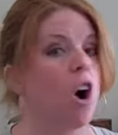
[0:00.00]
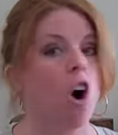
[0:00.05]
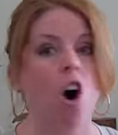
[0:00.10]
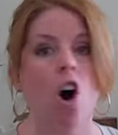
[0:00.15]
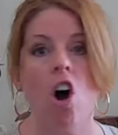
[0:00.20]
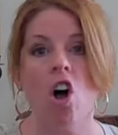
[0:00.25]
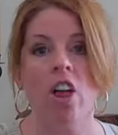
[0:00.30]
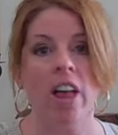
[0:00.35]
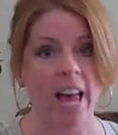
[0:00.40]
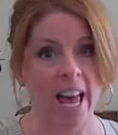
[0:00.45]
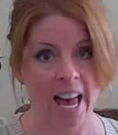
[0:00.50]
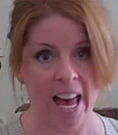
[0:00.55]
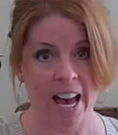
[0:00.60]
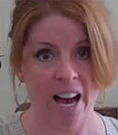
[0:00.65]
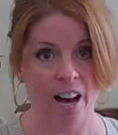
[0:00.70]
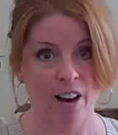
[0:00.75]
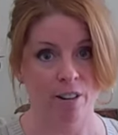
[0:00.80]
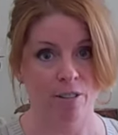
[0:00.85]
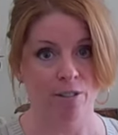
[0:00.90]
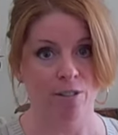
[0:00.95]
all
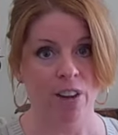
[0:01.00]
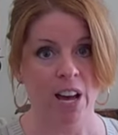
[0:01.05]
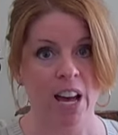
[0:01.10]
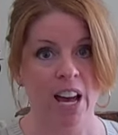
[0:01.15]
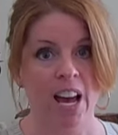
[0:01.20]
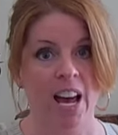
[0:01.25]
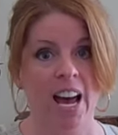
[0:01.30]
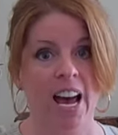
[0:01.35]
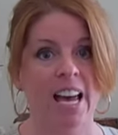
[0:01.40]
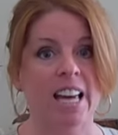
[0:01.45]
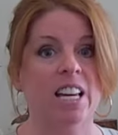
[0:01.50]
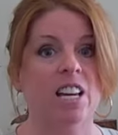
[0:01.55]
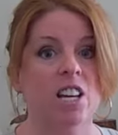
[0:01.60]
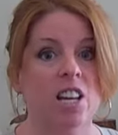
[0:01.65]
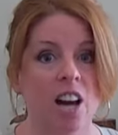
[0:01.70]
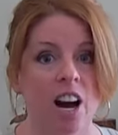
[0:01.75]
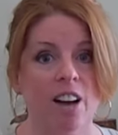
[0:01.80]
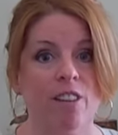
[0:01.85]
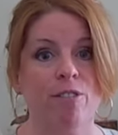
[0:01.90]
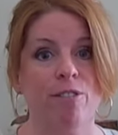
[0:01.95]
have a
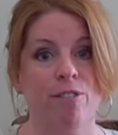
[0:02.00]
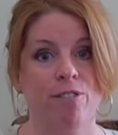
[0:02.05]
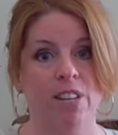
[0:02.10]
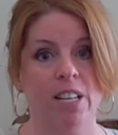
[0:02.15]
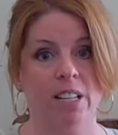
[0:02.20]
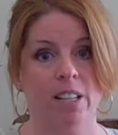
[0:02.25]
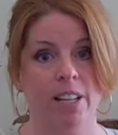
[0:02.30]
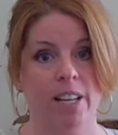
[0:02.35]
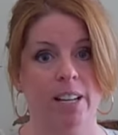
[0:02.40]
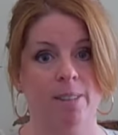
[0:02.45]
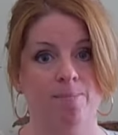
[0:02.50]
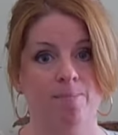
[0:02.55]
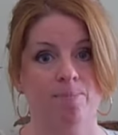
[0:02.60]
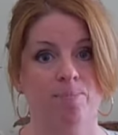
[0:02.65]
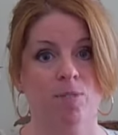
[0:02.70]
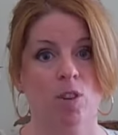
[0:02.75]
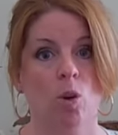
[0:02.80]
gut feeling.